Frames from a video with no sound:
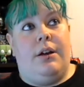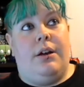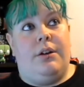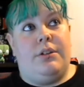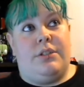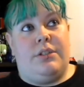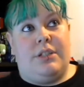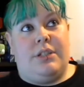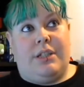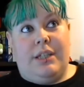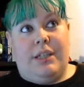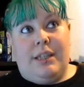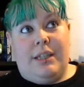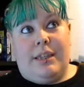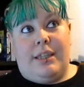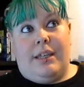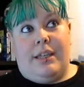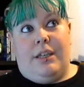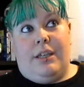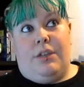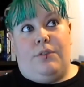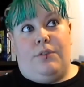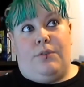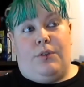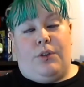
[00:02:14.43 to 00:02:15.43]
to get there,
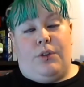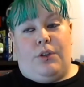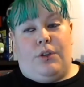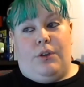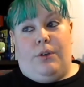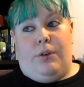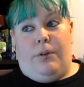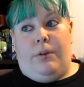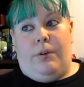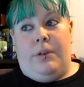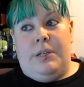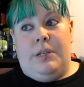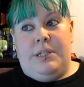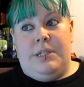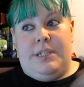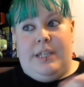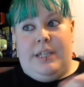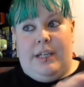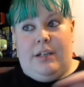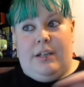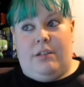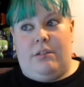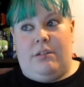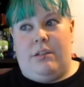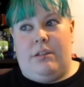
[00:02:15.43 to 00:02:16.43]
you've got to go
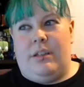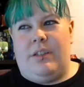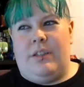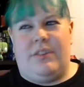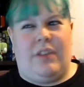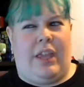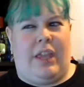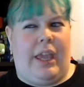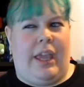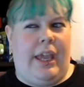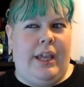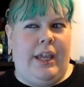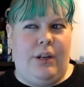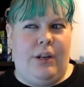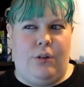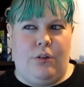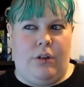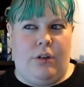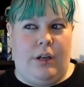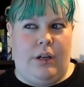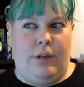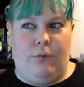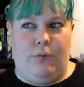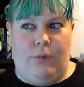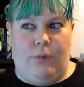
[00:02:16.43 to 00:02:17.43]
down. It's like 8 or
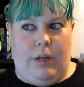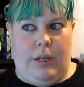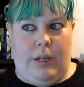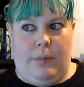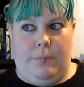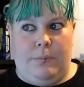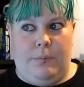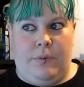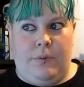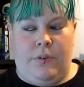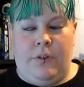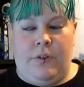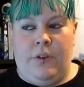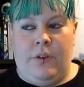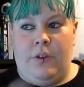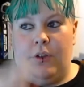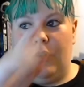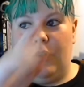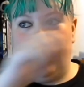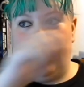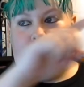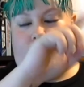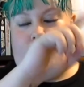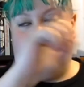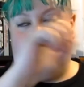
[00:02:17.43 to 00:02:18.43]
9 ramps. You
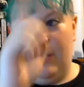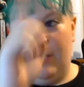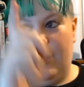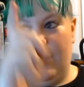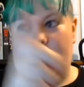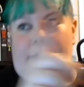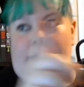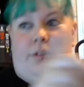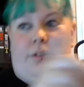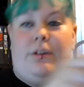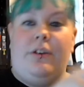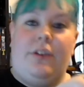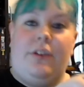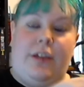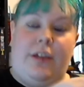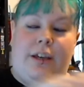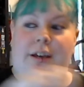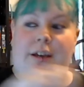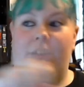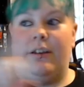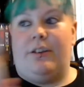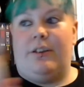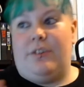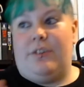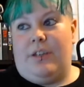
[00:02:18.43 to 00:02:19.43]
got to go down and
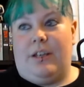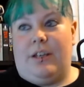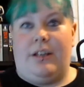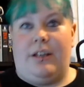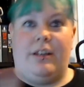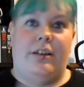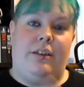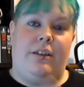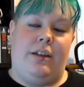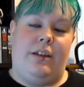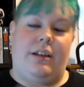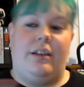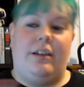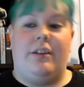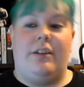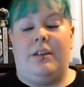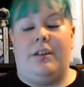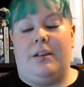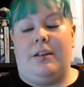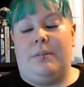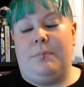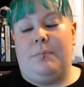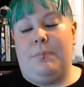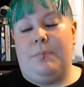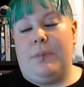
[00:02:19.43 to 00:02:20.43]
down and down and down and
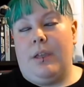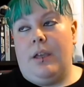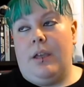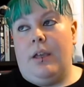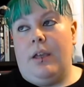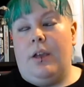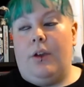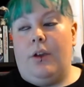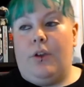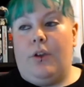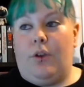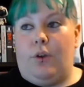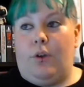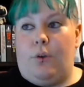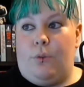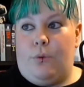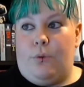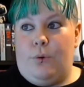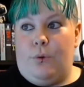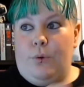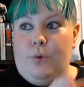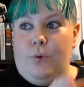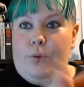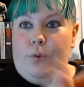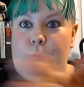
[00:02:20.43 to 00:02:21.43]
down. Go
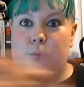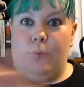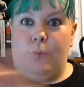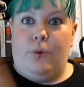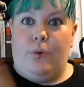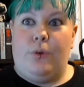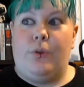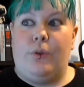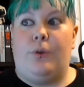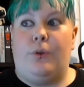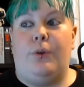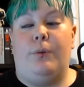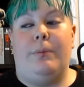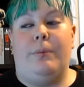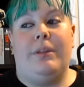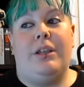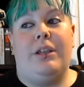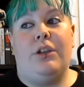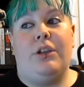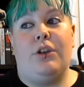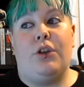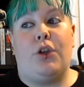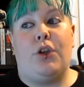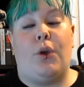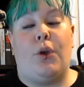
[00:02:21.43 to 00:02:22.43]
through the walkthrough, but then
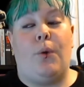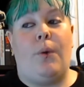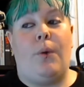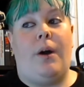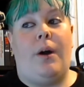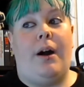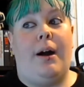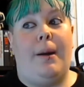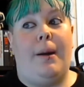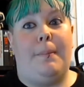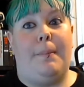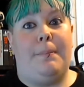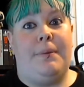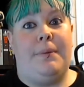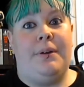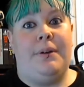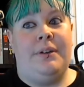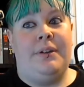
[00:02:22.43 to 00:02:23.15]
you got to go up